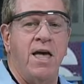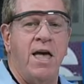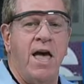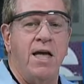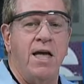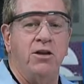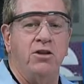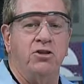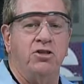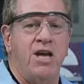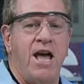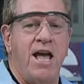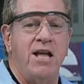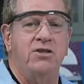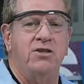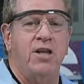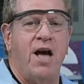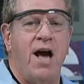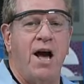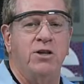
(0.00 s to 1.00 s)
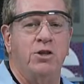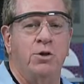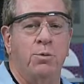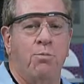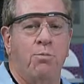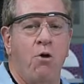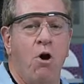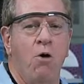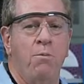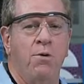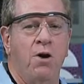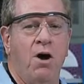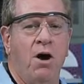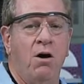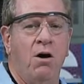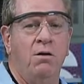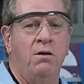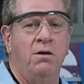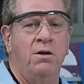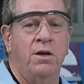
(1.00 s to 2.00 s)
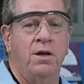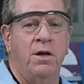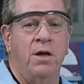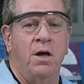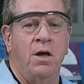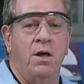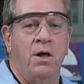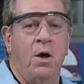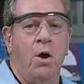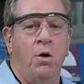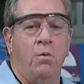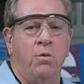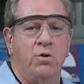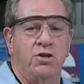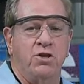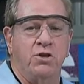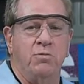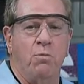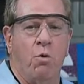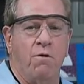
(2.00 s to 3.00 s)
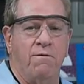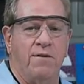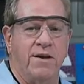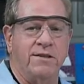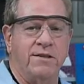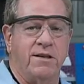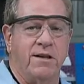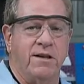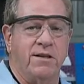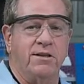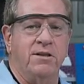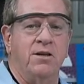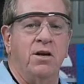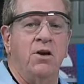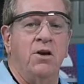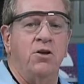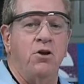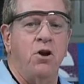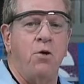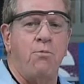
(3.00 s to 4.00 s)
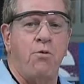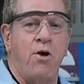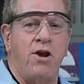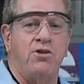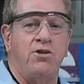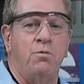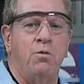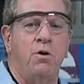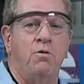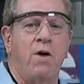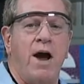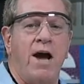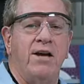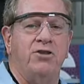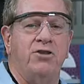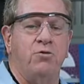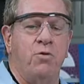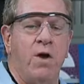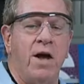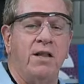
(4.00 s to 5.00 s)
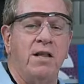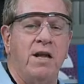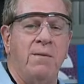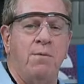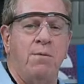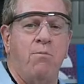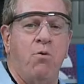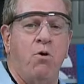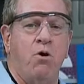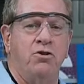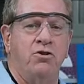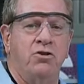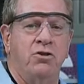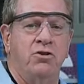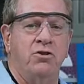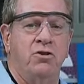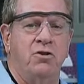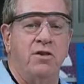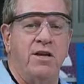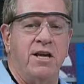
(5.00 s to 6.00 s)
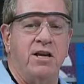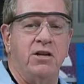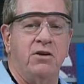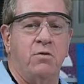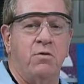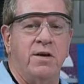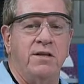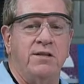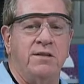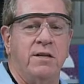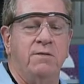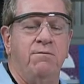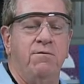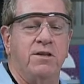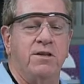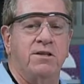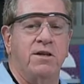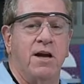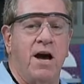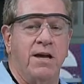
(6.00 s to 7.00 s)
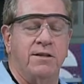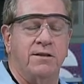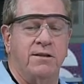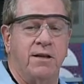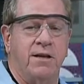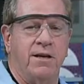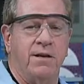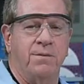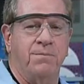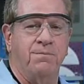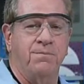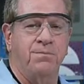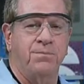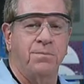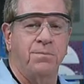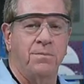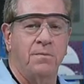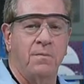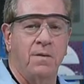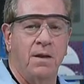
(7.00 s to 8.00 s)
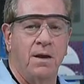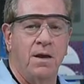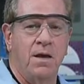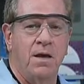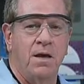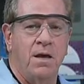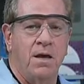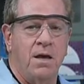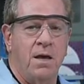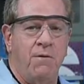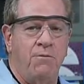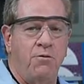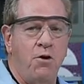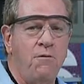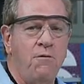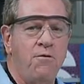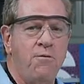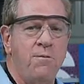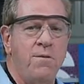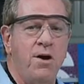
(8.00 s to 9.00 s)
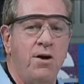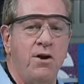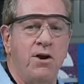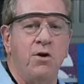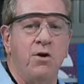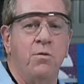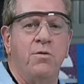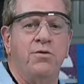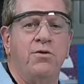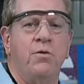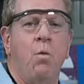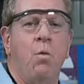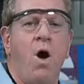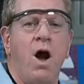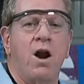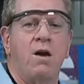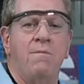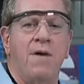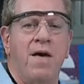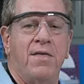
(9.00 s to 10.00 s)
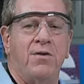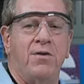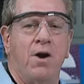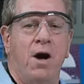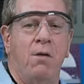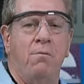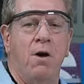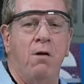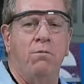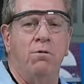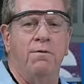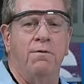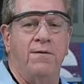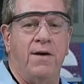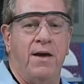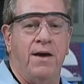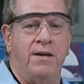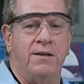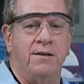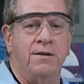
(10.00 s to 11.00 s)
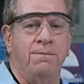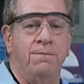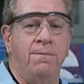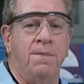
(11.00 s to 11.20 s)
and you change to isopropanol, which is more viscous, your pressure will rise directly in proportion to the increase in viscosity. If you're familiar with the water methanol mobile phase,